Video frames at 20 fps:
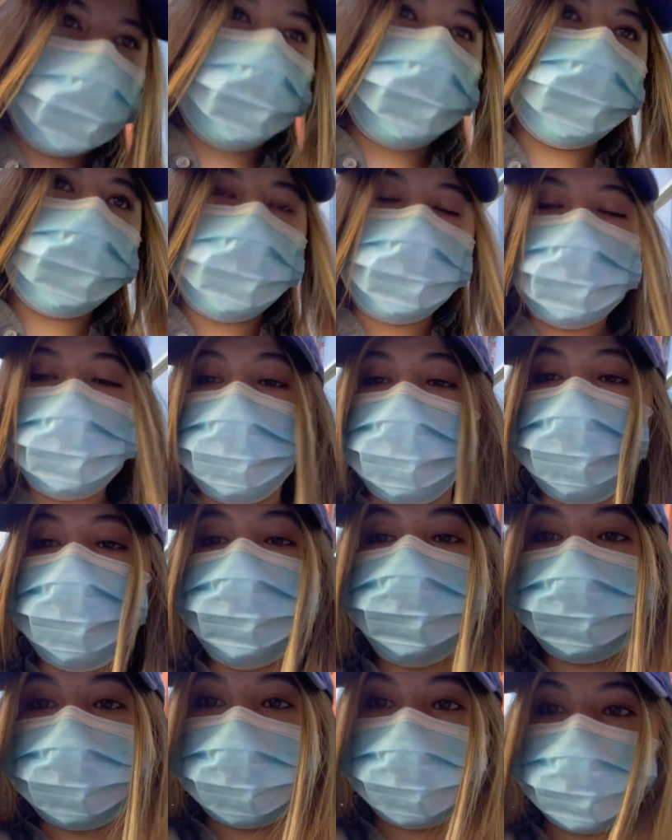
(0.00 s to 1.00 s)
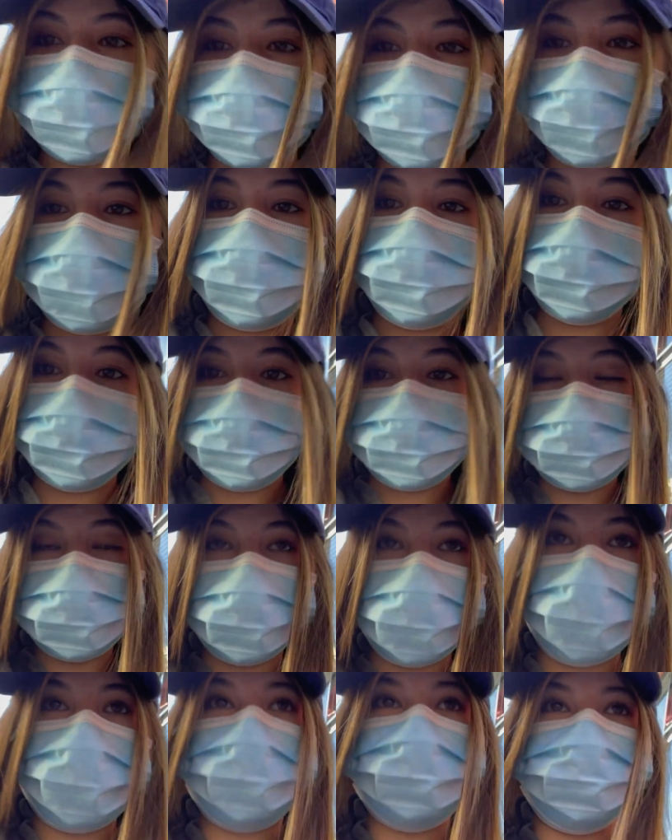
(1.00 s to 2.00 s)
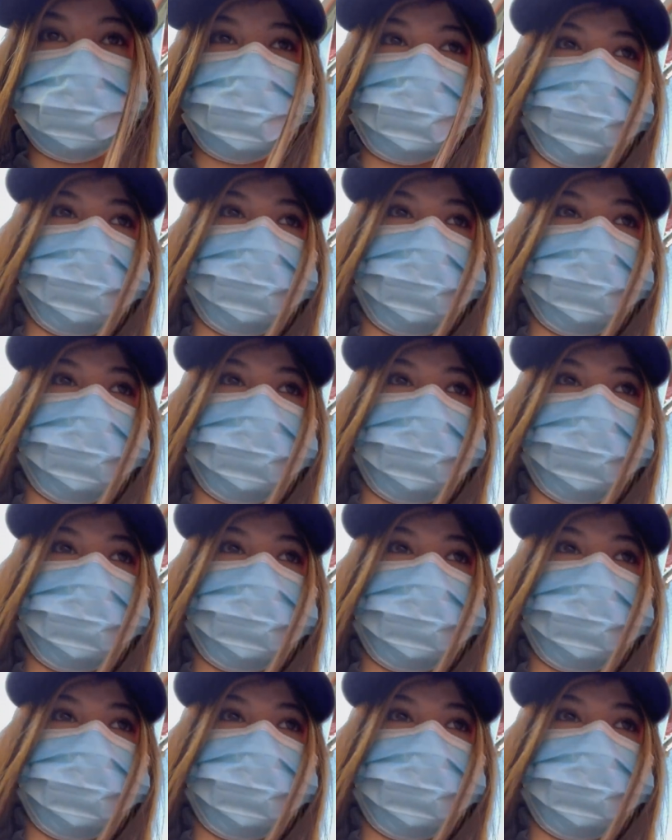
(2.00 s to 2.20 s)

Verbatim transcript: then I'm gonna go home, try on the stuff, and show you guys, and